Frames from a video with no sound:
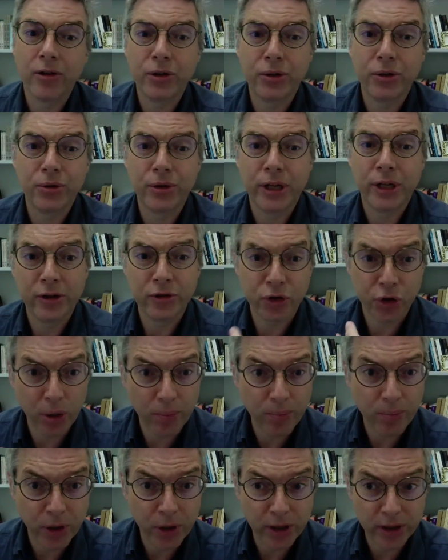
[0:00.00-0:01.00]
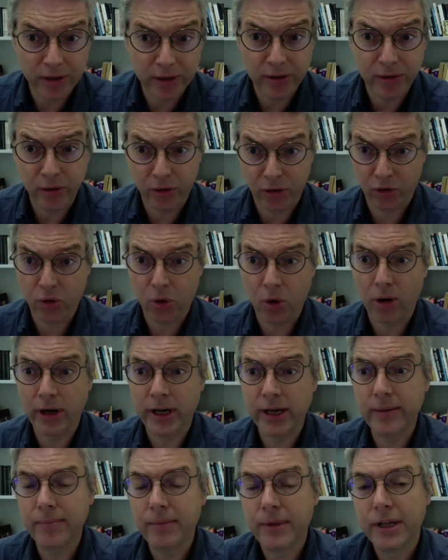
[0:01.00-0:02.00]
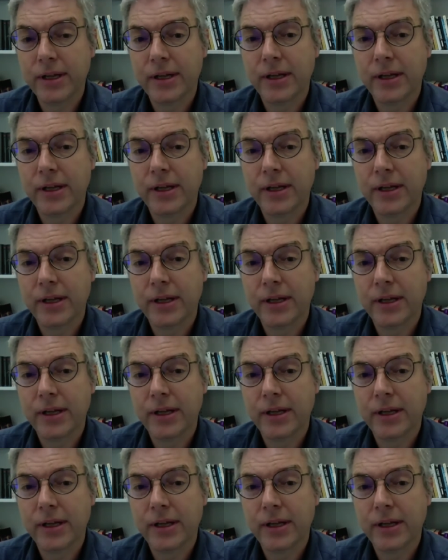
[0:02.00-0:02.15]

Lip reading: you interpret the story,